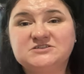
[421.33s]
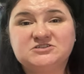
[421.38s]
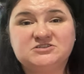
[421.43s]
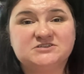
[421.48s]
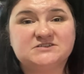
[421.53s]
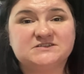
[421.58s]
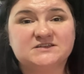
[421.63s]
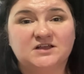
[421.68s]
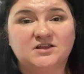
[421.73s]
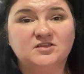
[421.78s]

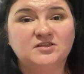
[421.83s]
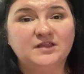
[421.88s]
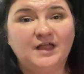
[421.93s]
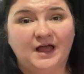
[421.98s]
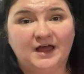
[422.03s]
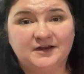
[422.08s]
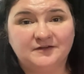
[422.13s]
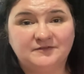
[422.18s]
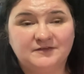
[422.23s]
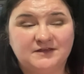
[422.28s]
just a
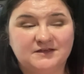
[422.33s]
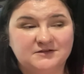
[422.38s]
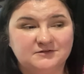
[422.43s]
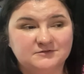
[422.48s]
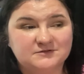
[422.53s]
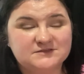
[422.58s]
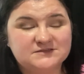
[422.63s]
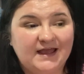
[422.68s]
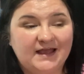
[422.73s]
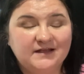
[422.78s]
lot of
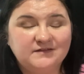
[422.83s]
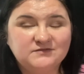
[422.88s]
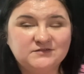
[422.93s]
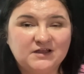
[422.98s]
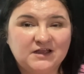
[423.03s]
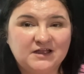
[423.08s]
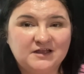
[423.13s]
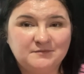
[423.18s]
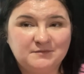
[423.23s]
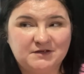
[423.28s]
heels. After
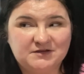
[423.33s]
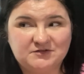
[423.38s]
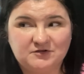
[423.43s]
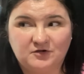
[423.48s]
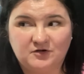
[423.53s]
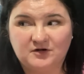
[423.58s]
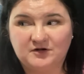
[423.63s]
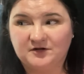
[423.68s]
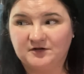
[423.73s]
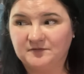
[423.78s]
I had my
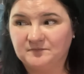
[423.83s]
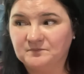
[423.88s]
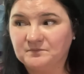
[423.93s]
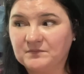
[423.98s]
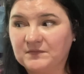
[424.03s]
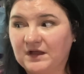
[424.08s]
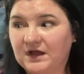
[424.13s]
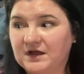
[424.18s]
daughter,